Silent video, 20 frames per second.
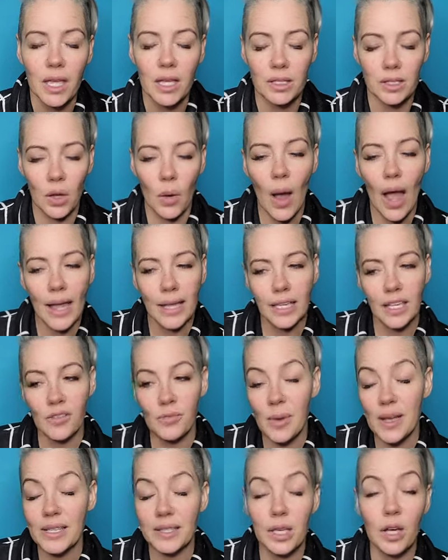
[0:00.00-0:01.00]
So I give
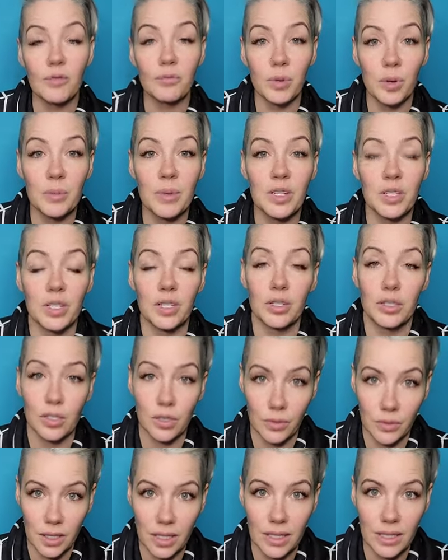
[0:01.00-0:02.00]
myself permission
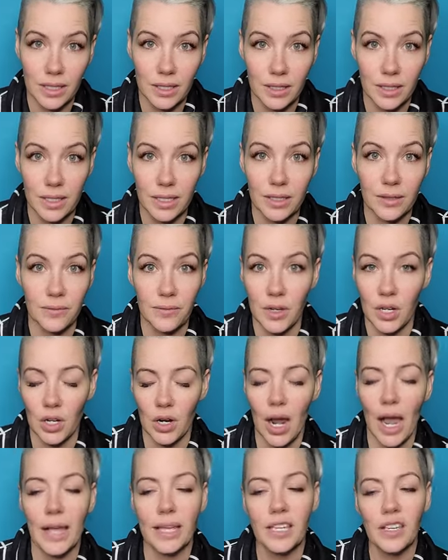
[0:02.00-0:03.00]
to release this
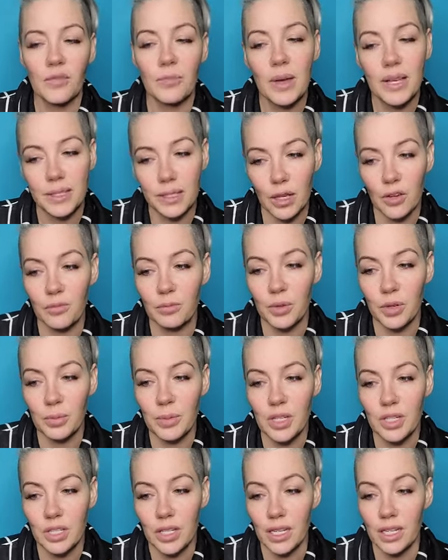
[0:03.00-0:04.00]
fear. I give myself
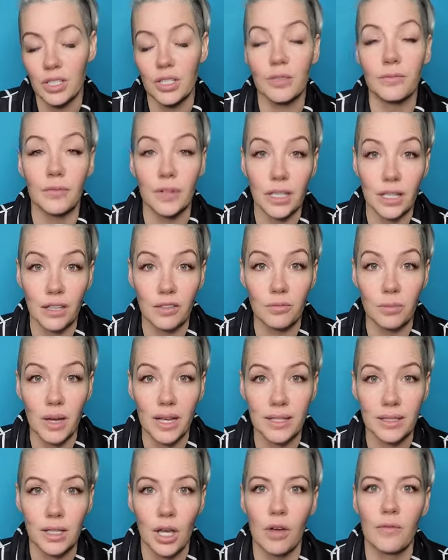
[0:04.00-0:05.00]
permission to forgive
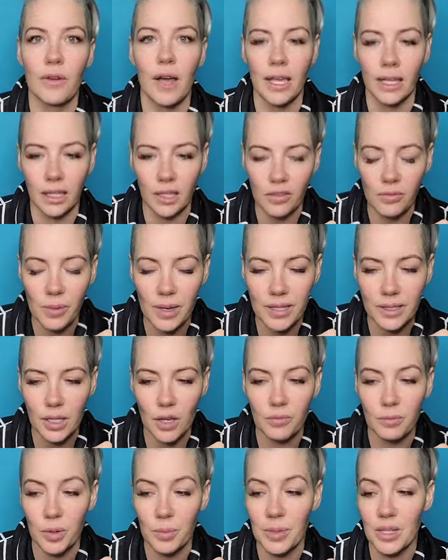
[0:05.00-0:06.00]
myself. I give
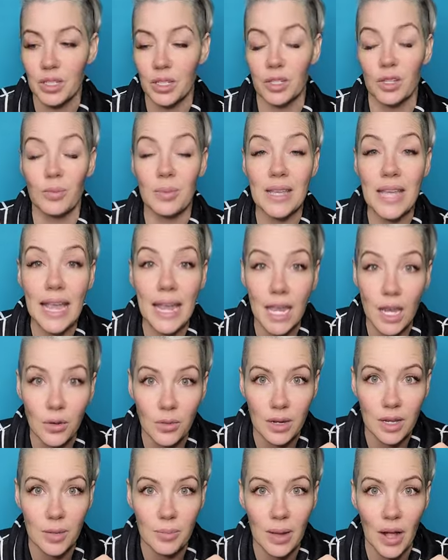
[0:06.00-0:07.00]
myself permission to be
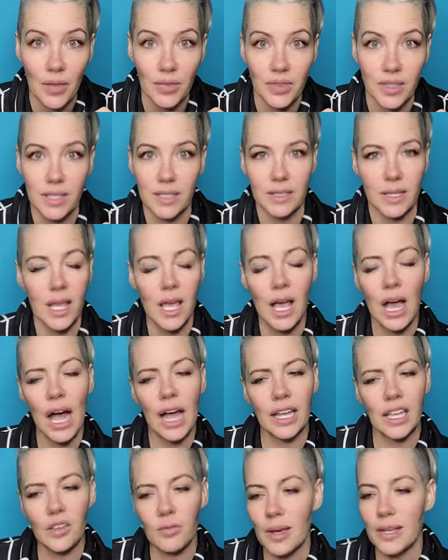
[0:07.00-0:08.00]
angry about this.
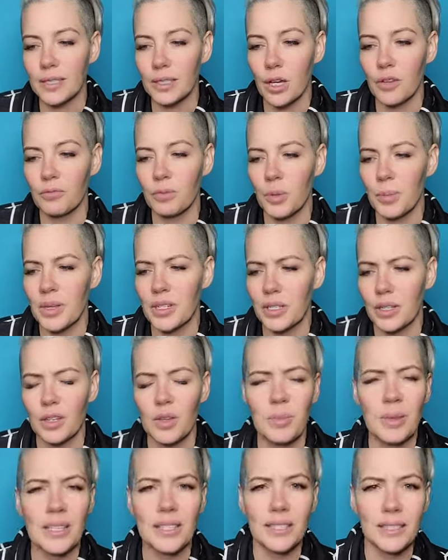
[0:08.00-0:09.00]
I give myself permission
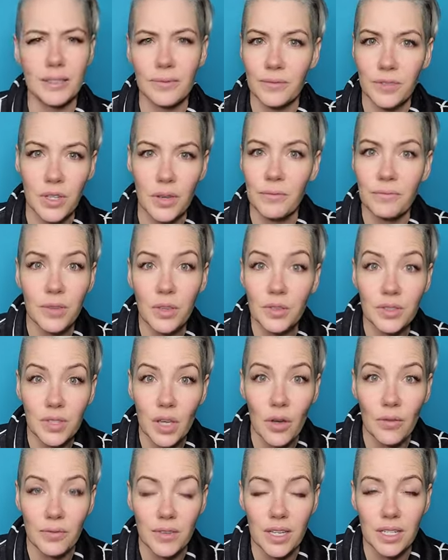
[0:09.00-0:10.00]
to be, to feel
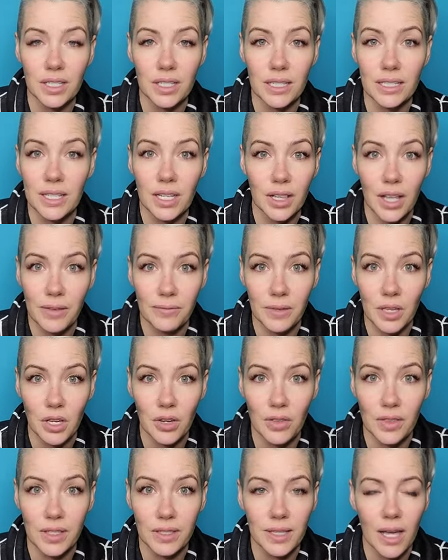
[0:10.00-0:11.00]
selfish until I
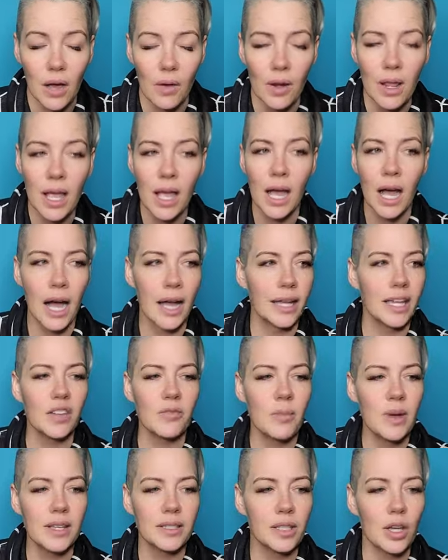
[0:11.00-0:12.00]
figure this out. I
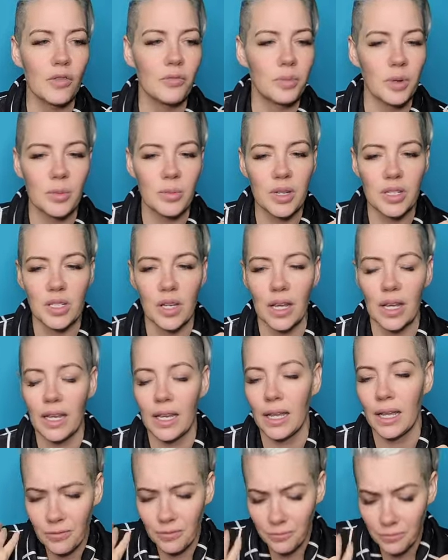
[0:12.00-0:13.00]
give myself
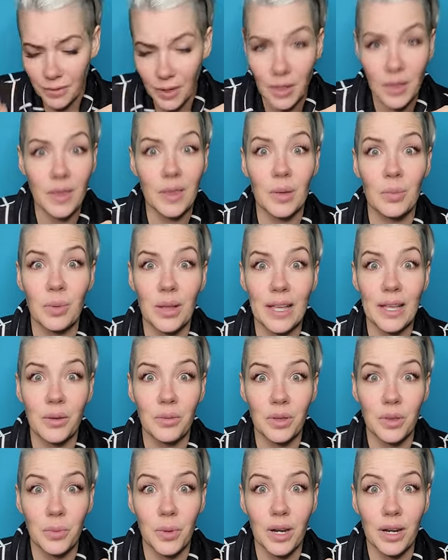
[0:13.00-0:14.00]
permission, fill in the blank
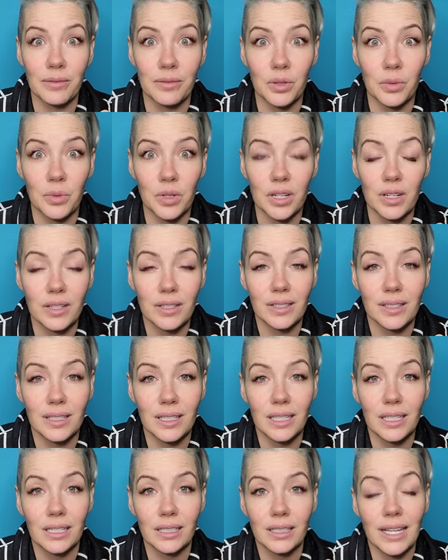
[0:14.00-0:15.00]
with whatever works
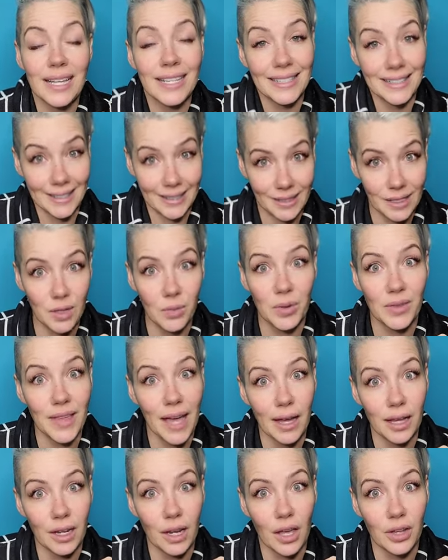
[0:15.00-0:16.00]
and see what
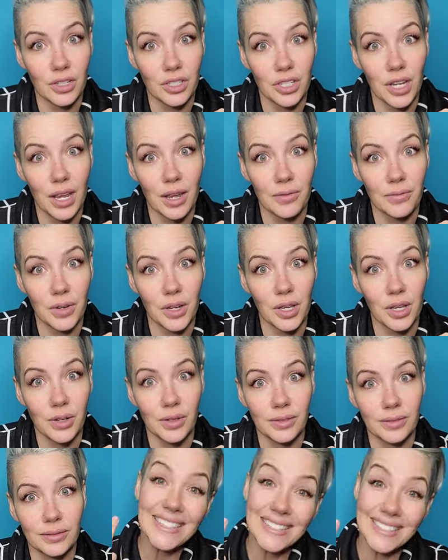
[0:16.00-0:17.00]
that can unshake for you.
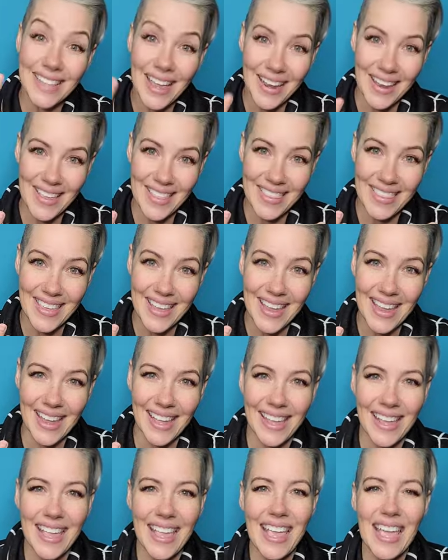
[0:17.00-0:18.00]
Second thing
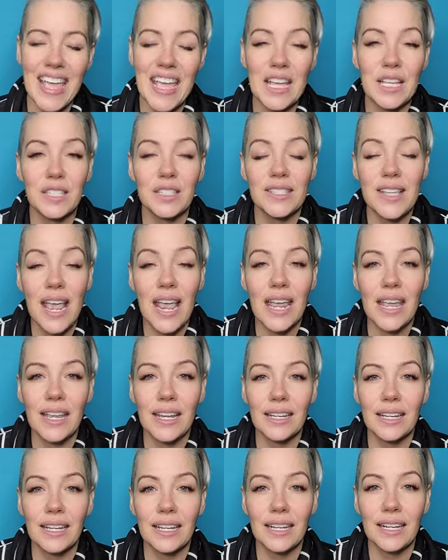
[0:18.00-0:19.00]
is
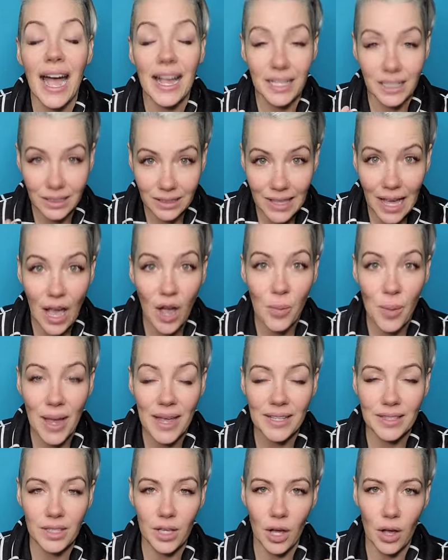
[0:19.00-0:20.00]
saying, I allow
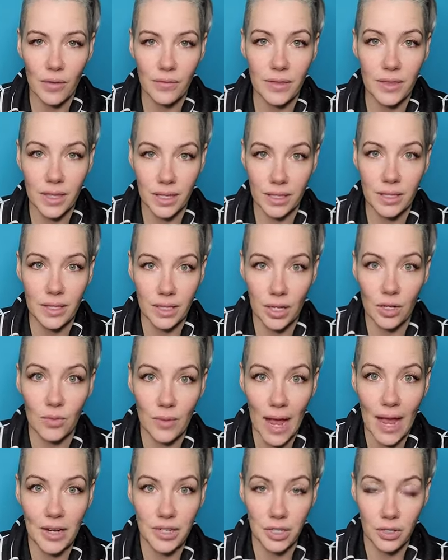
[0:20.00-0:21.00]
myself this
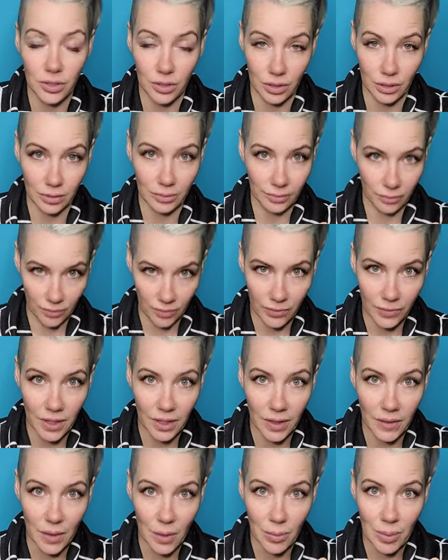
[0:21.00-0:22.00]
irrational
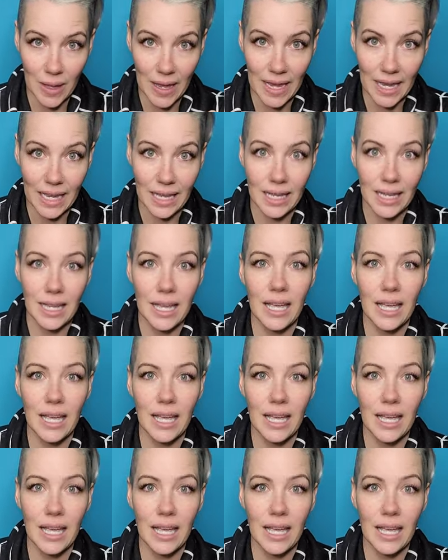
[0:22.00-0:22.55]
fill in the blank.